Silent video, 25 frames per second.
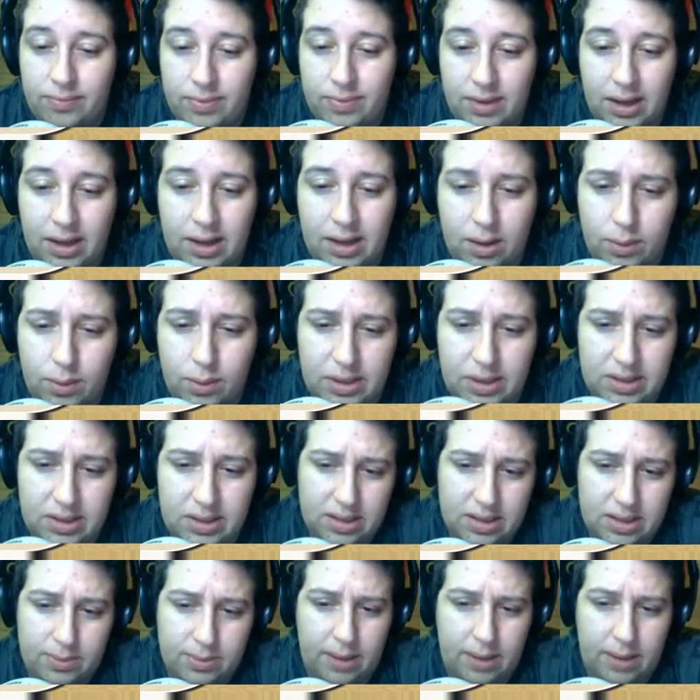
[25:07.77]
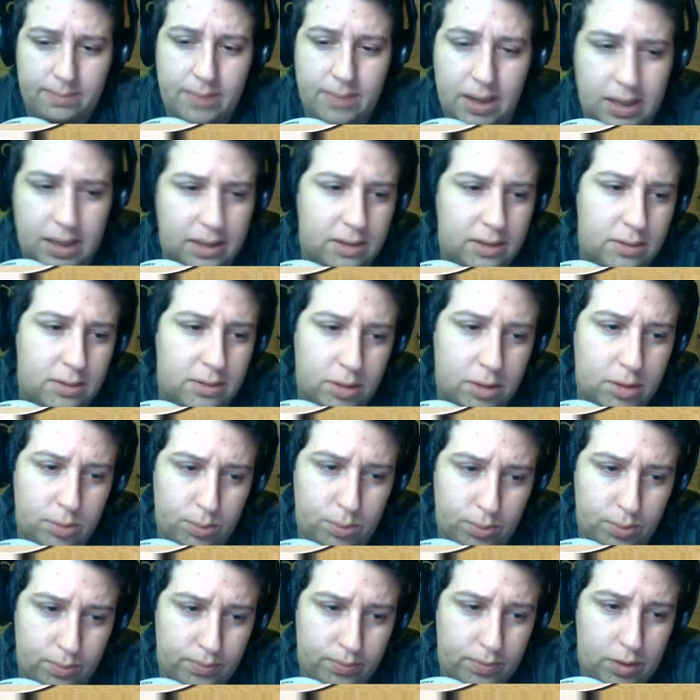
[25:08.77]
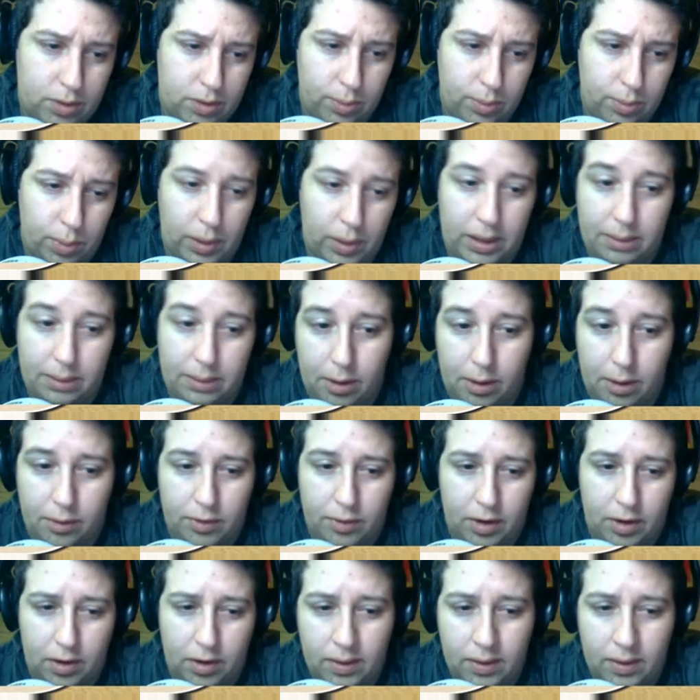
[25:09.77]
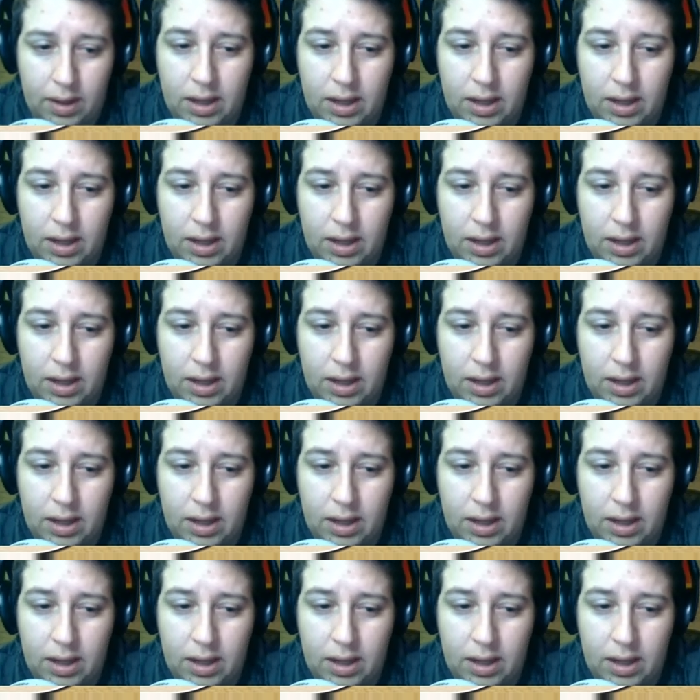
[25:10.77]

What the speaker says: Like always, his mom had to bring him over